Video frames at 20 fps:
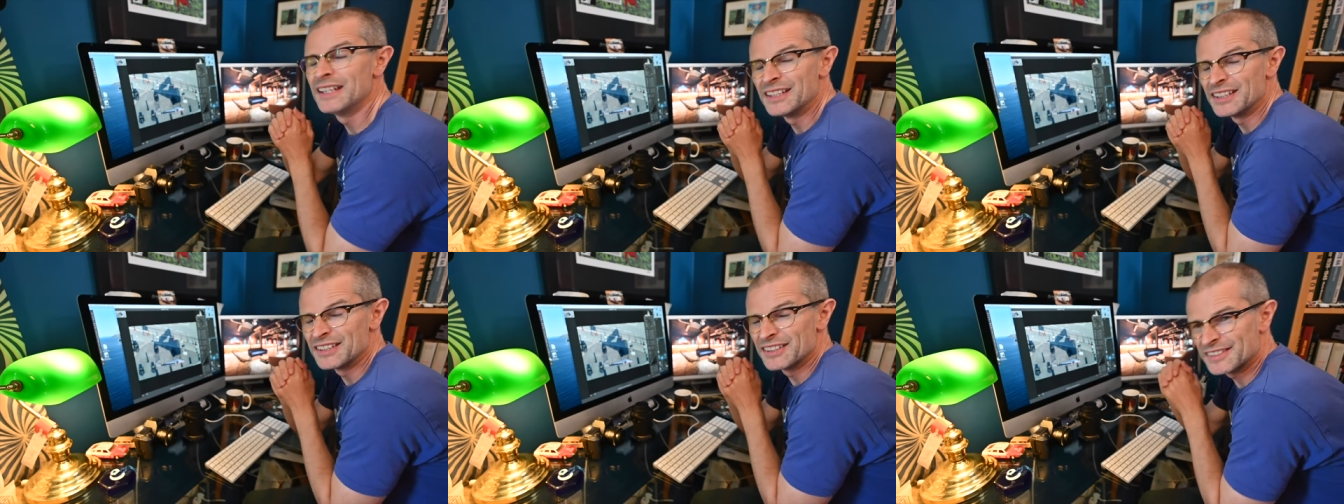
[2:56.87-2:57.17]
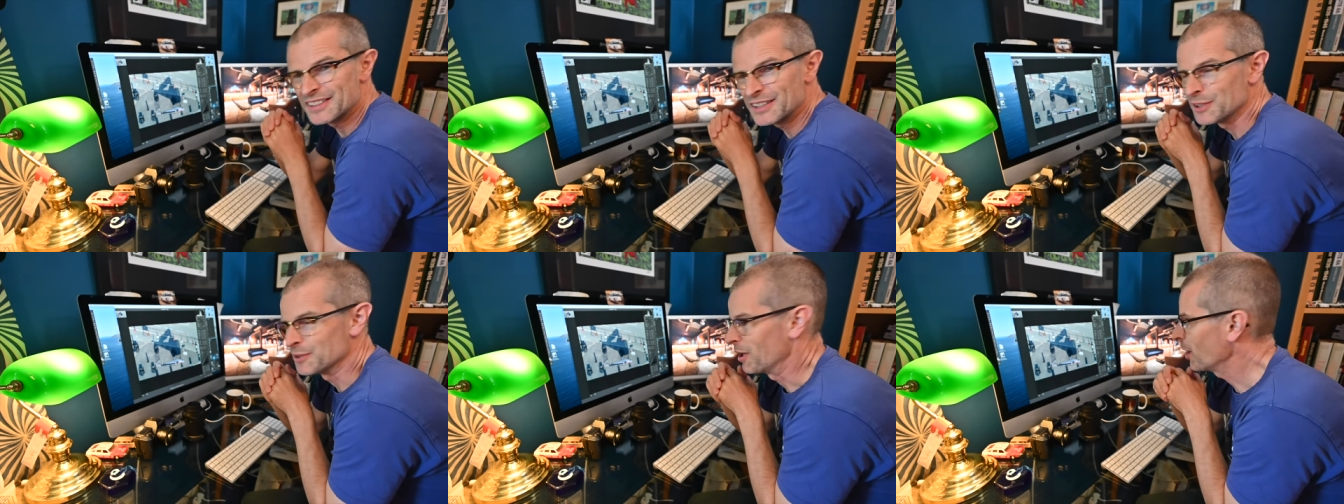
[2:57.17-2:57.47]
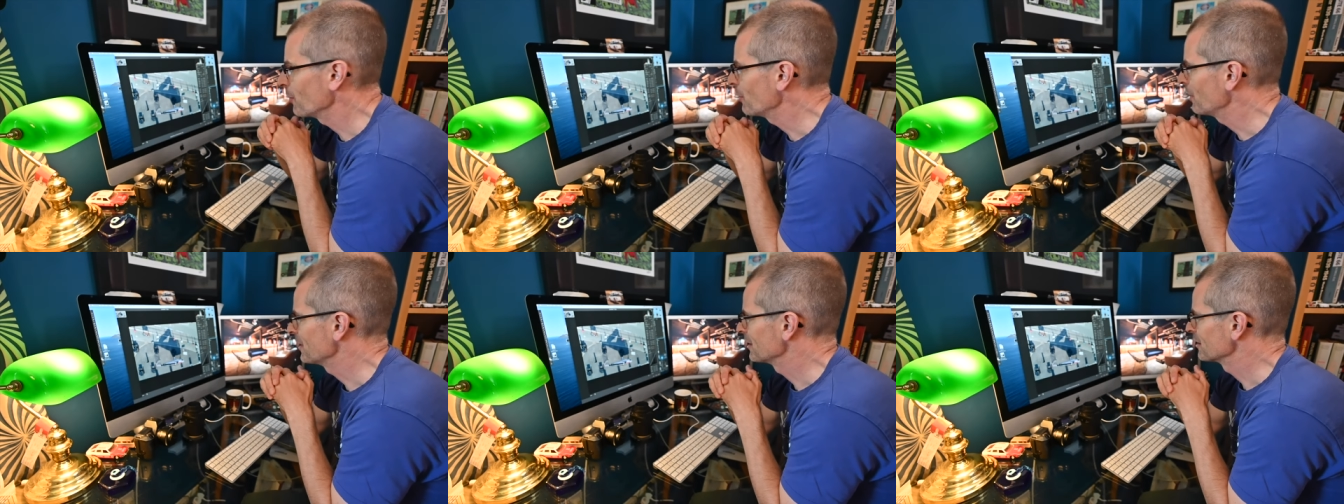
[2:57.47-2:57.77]
So I
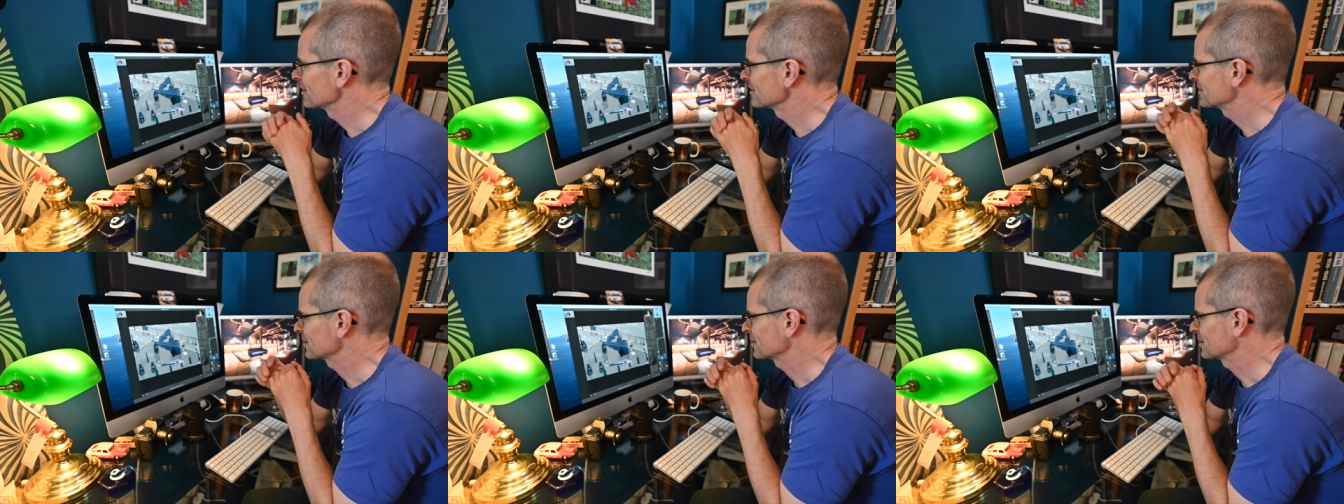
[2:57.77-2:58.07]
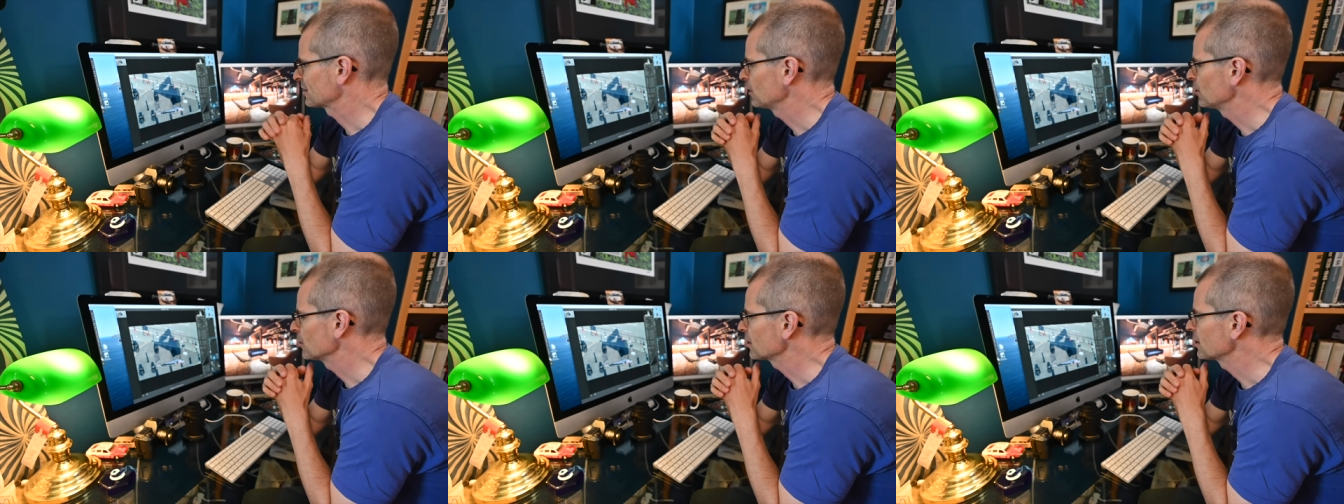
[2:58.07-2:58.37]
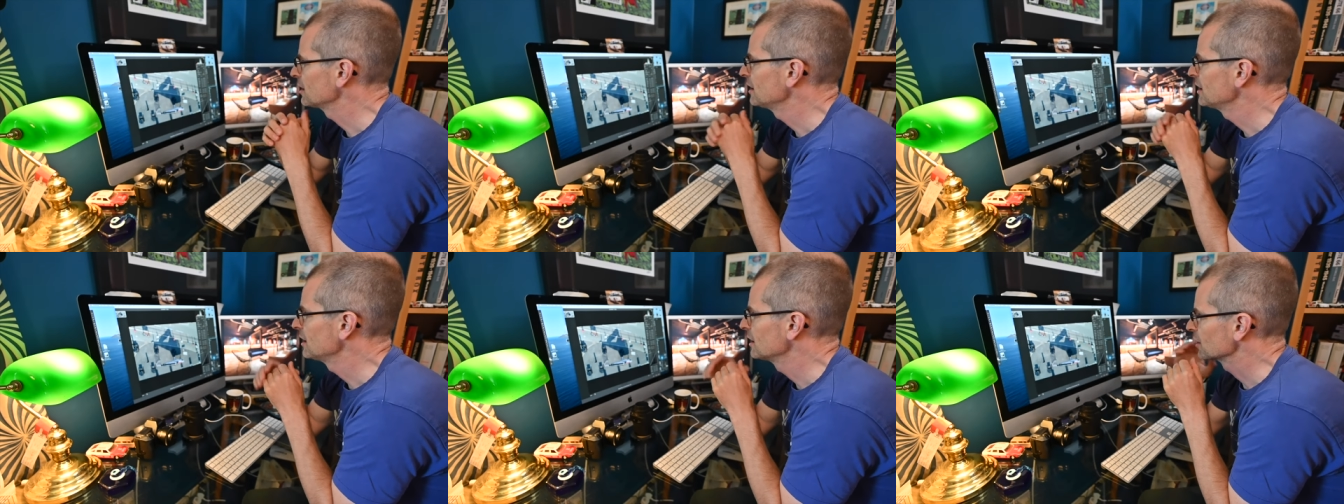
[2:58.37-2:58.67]
went there at six o'clock,
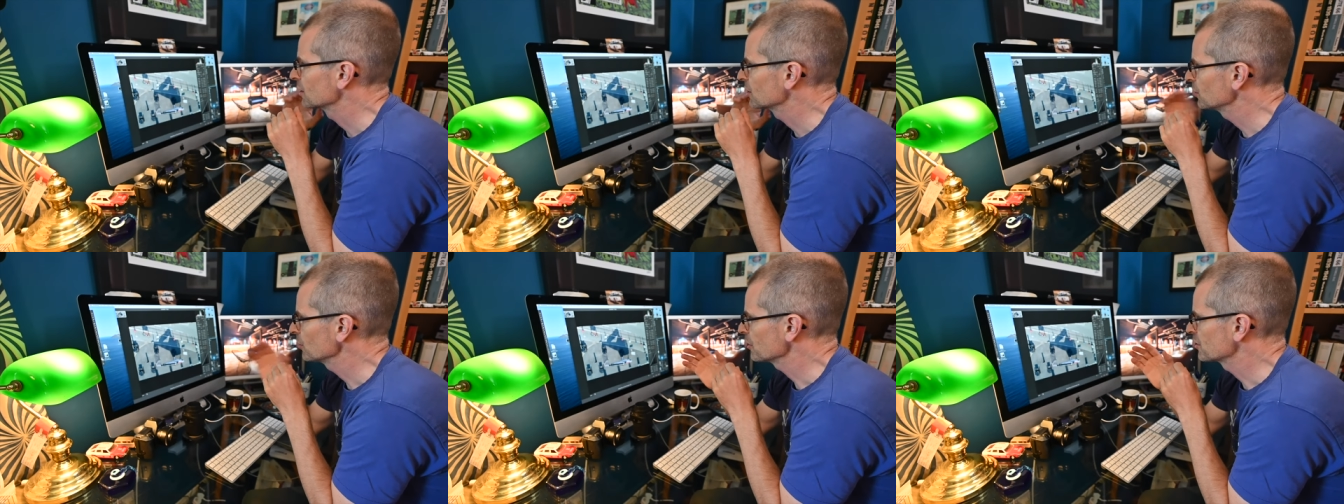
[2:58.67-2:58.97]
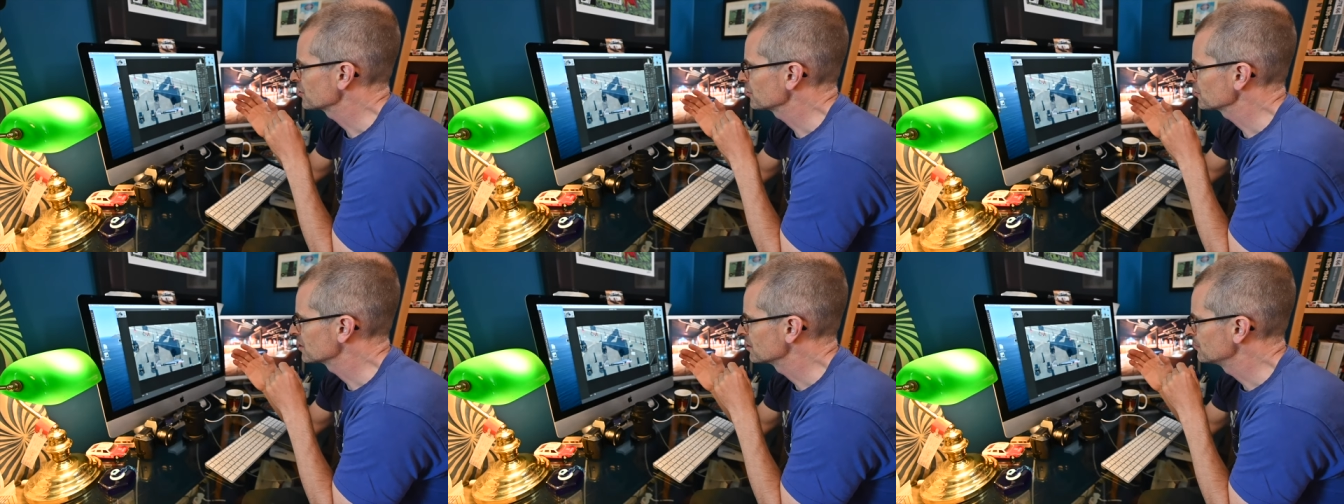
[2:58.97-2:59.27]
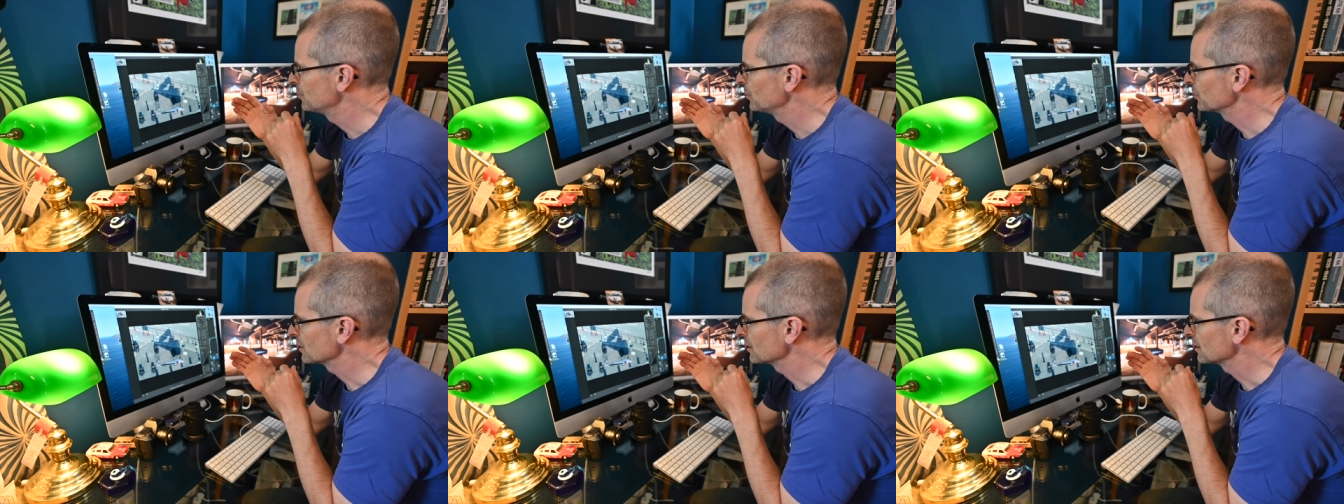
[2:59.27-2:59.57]
got the shot of the
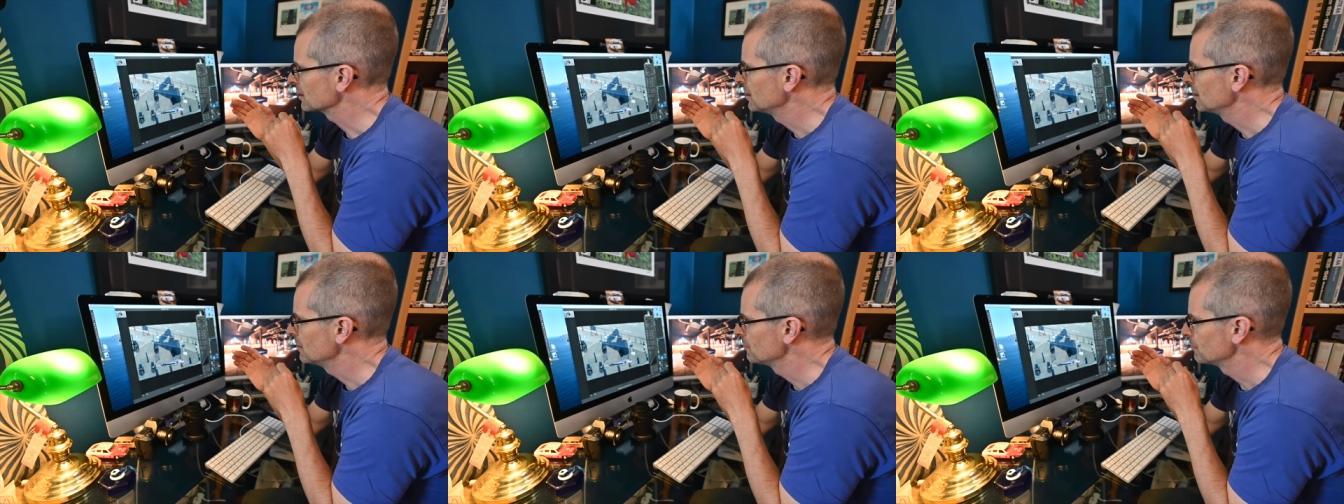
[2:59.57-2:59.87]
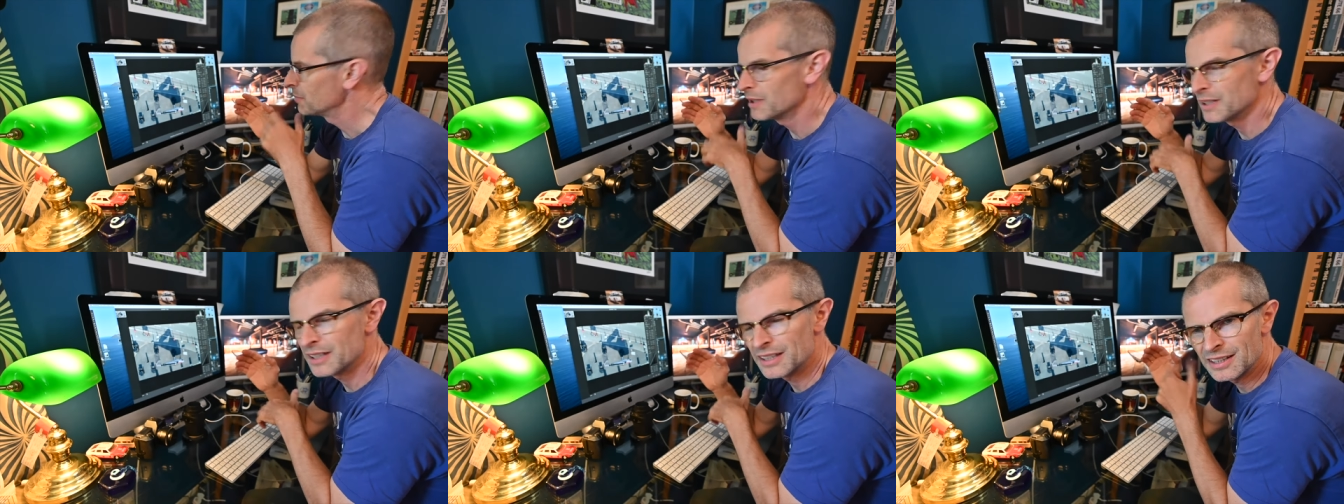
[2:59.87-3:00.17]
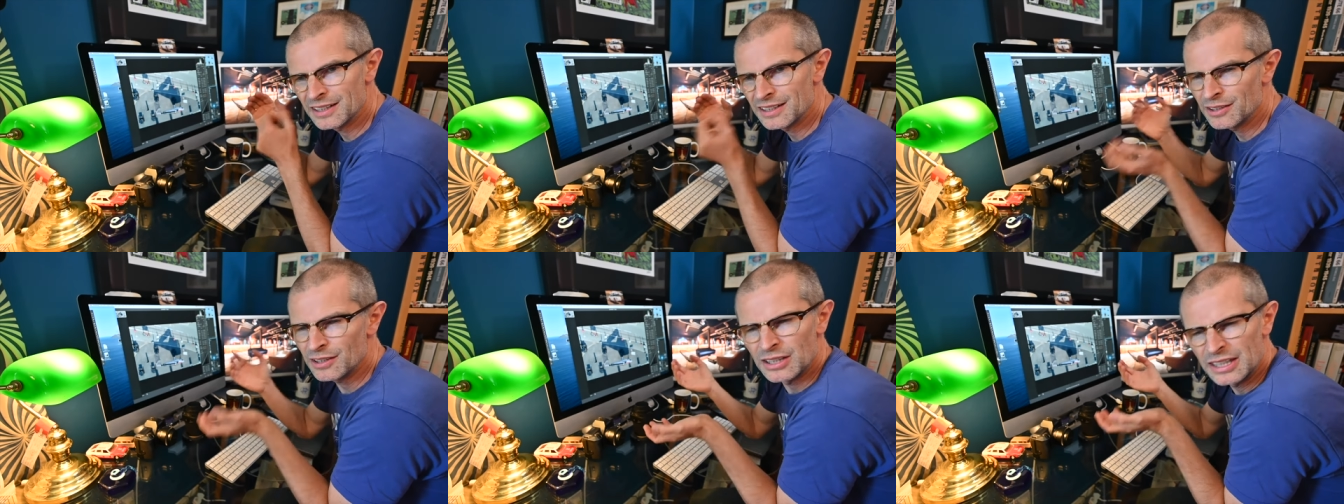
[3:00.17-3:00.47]
building, but
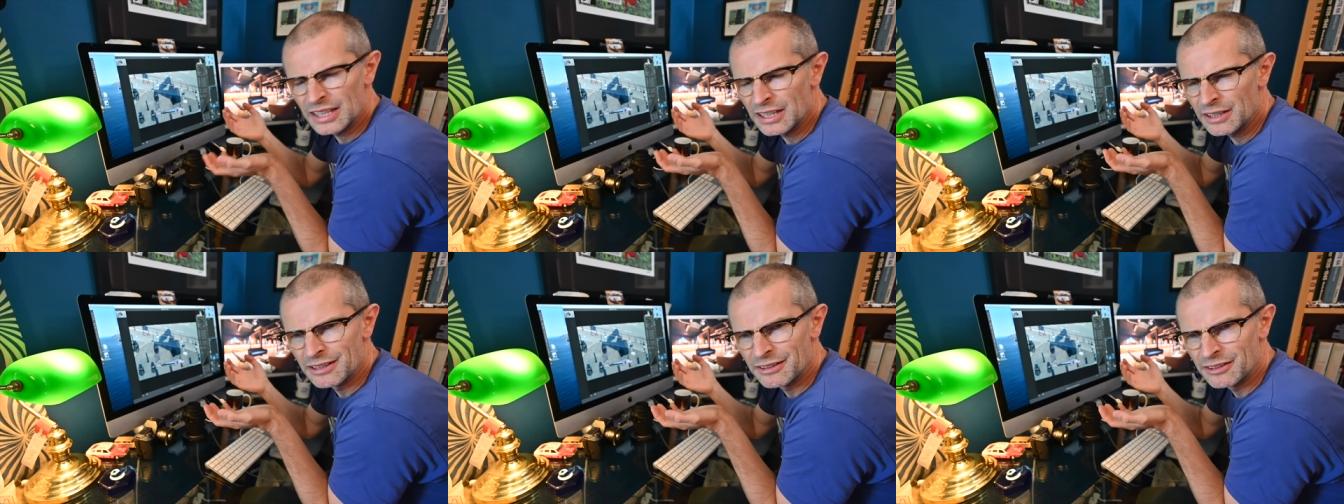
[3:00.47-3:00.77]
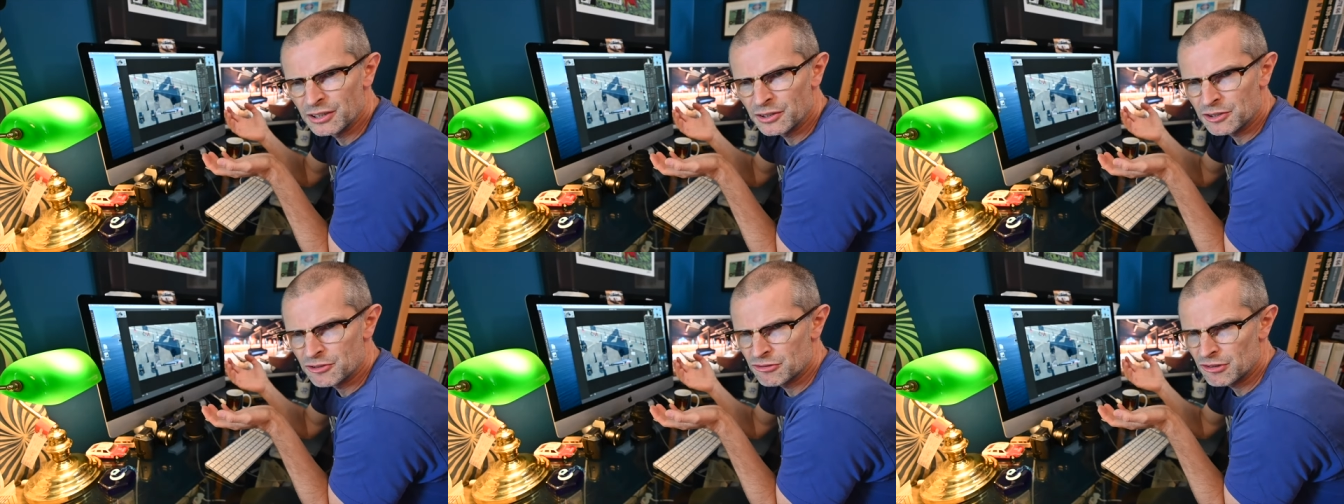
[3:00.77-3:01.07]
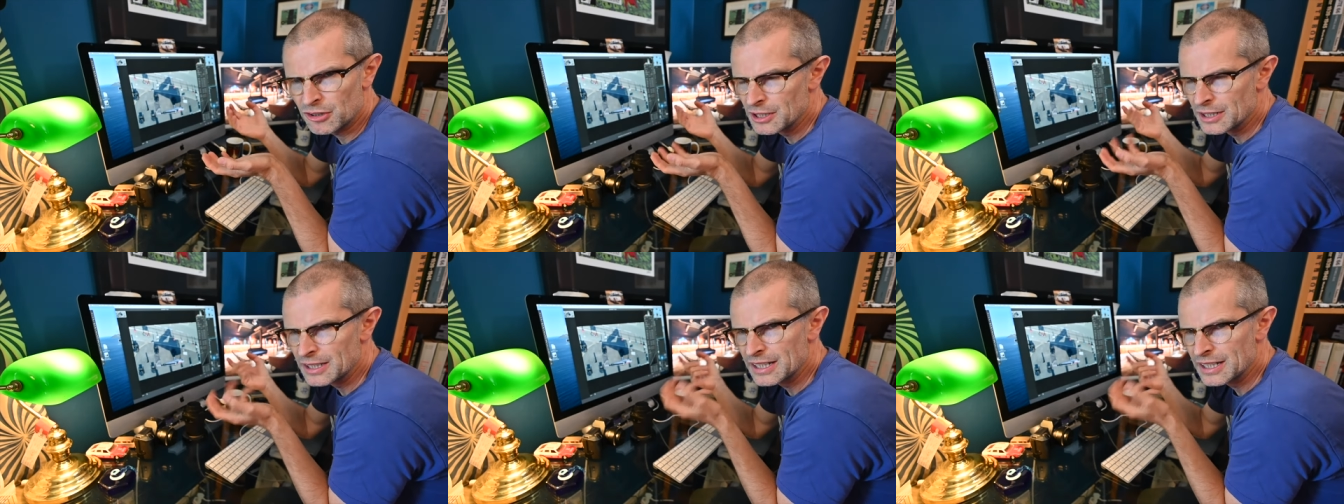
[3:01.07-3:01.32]
yeah, you've got the drone in